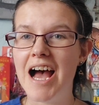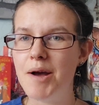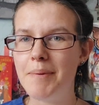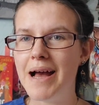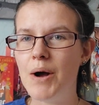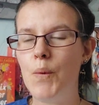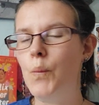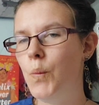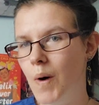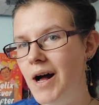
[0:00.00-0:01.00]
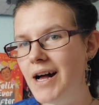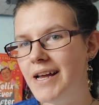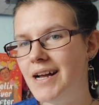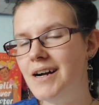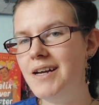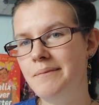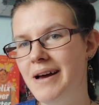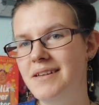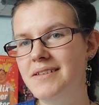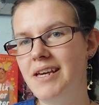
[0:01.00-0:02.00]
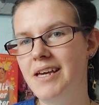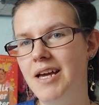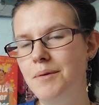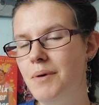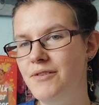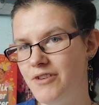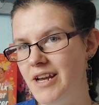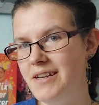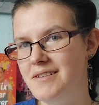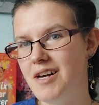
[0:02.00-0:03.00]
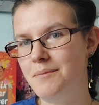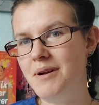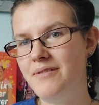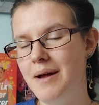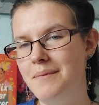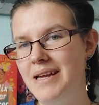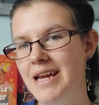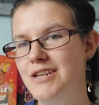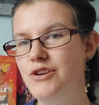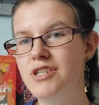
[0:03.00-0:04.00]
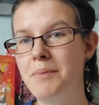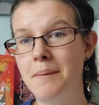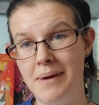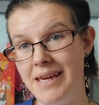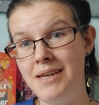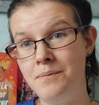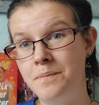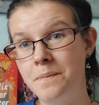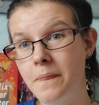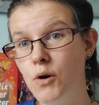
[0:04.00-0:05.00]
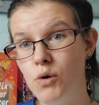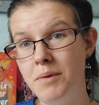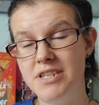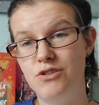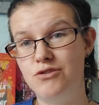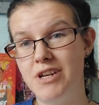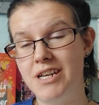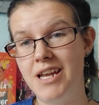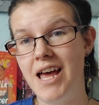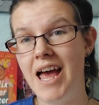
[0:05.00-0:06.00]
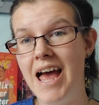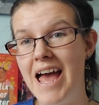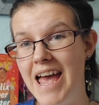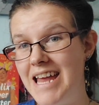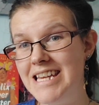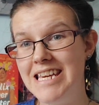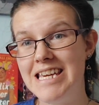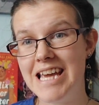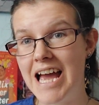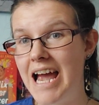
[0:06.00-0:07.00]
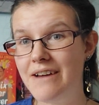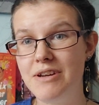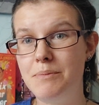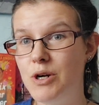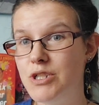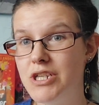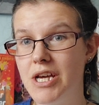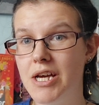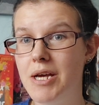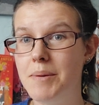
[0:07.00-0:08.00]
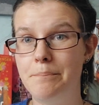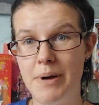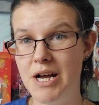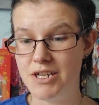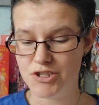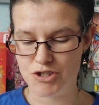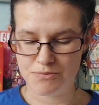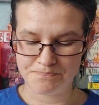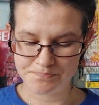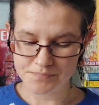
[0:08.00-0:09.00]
about why I am asking my friends and my family, not to buy me or my children, any Harry Potter merch